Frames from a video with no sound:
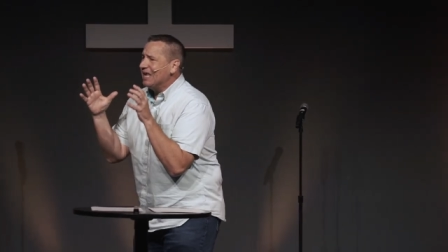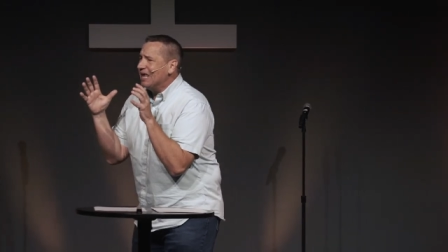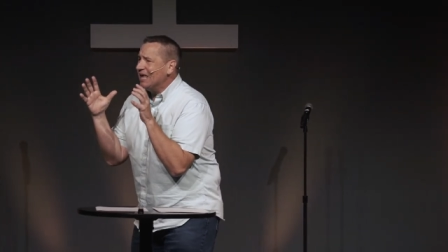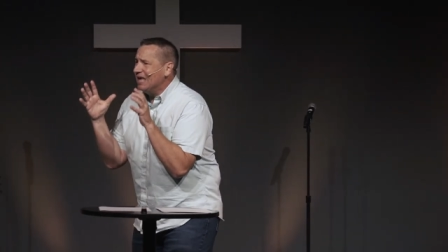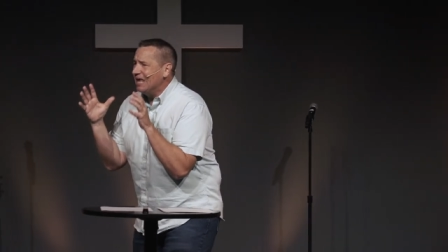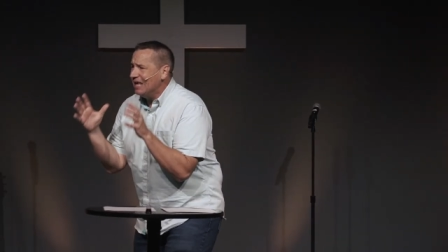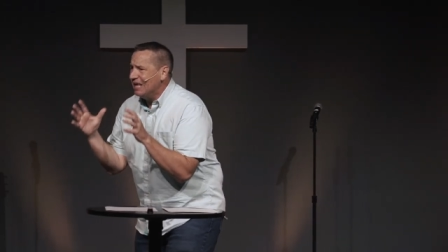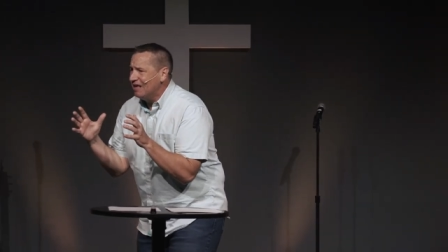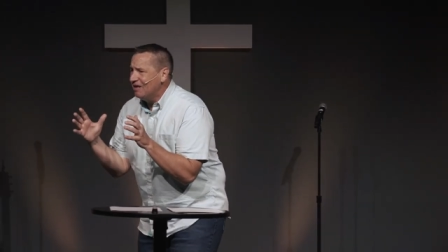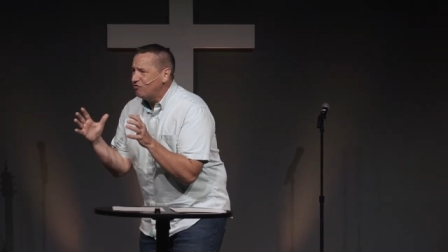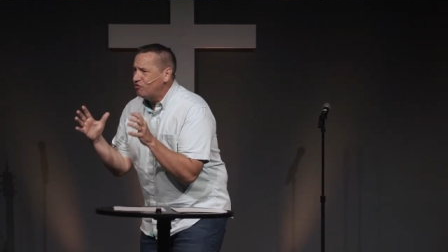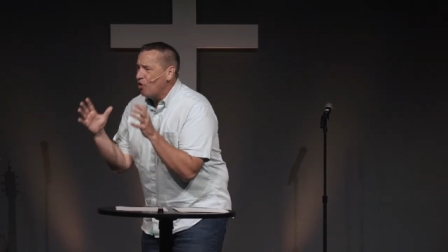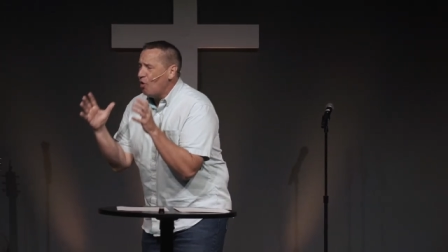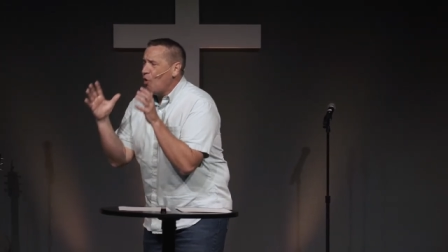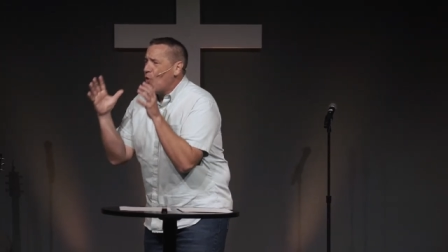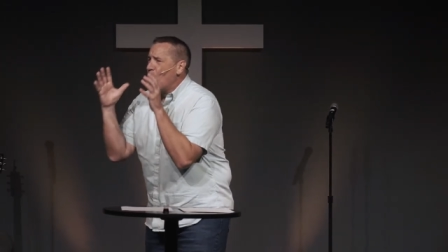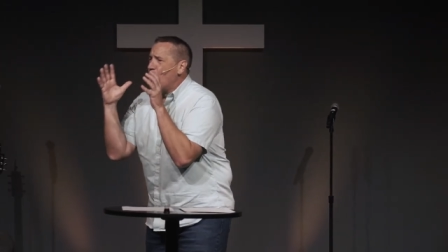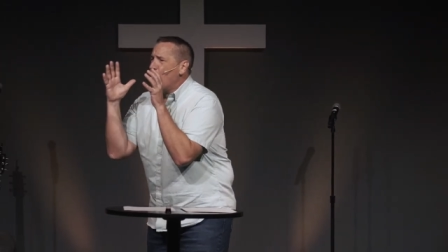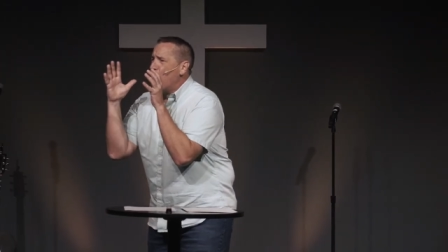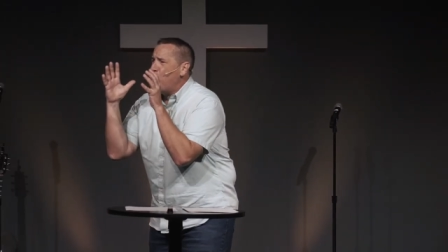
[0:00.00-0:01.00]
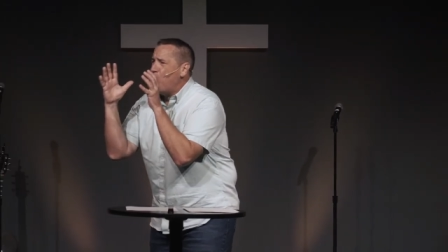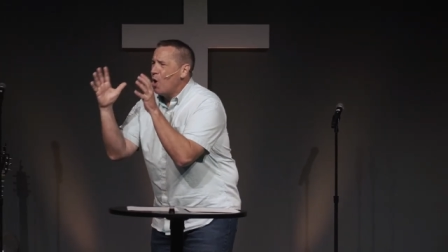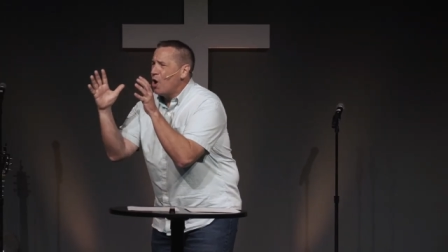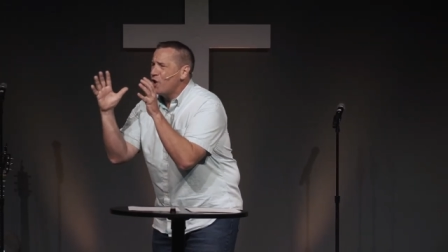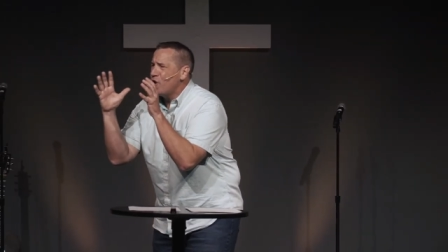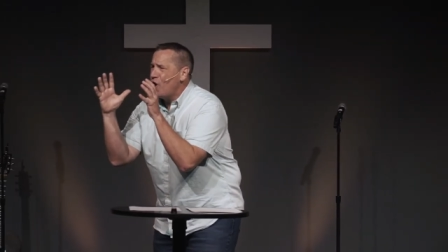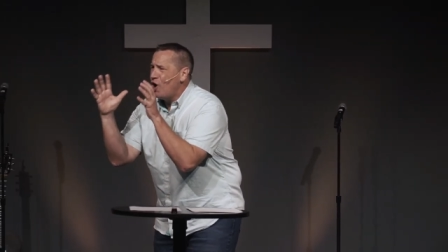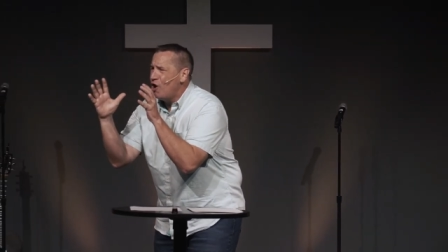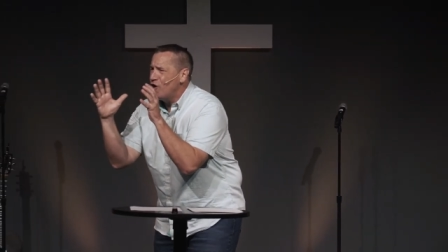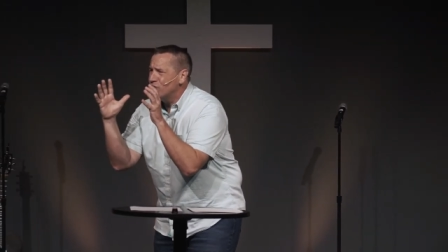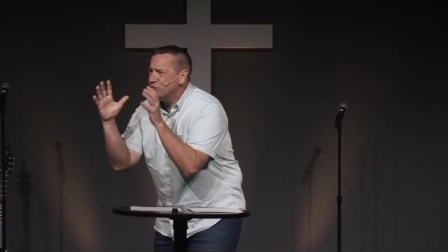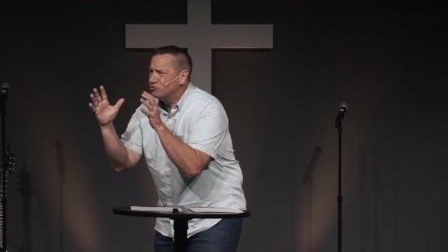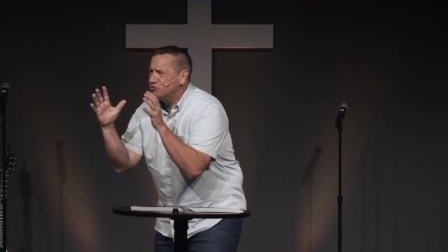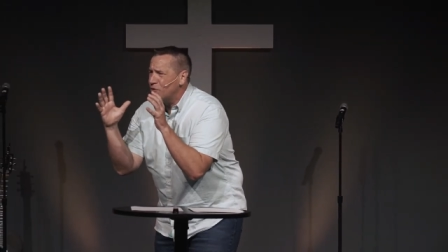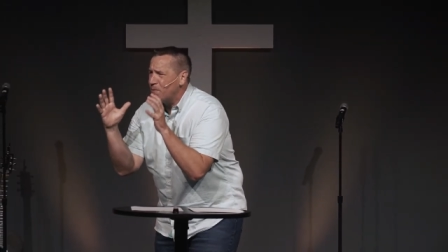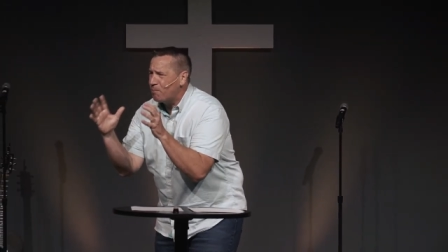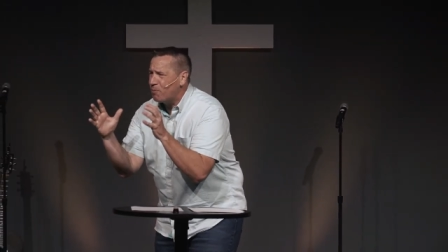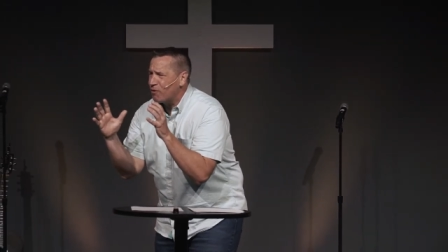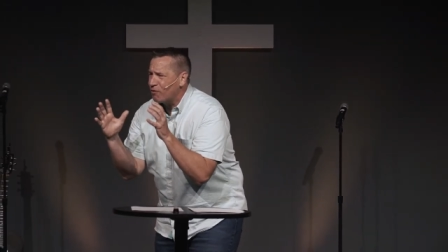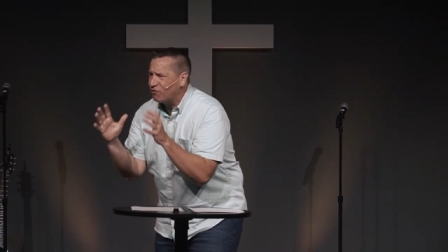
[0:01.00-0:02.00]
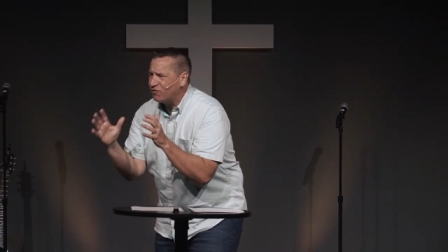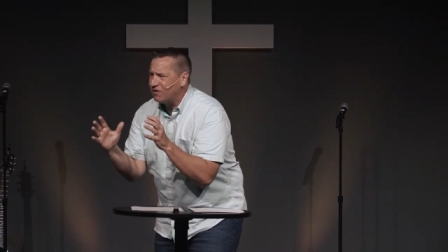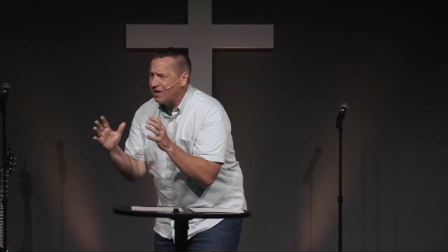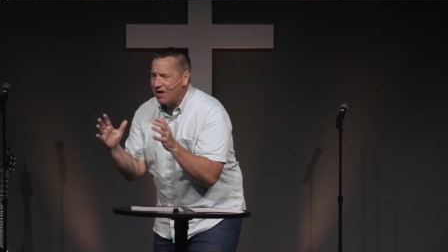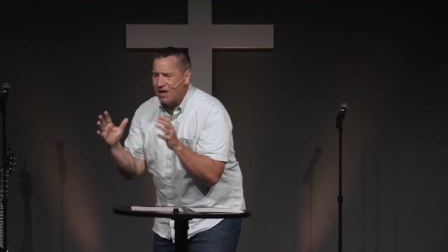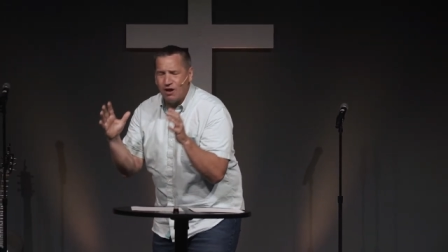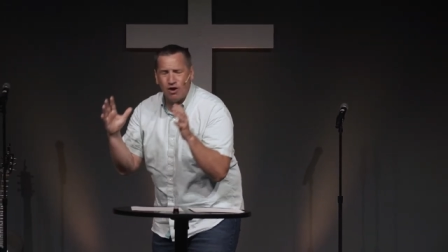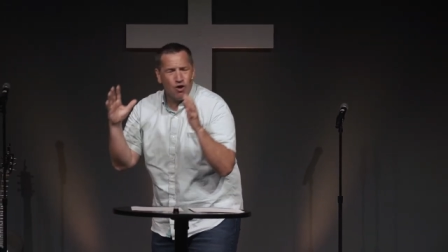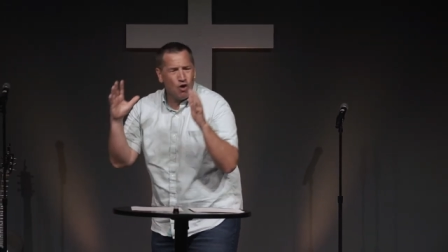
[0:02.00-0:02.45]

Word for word: is 100%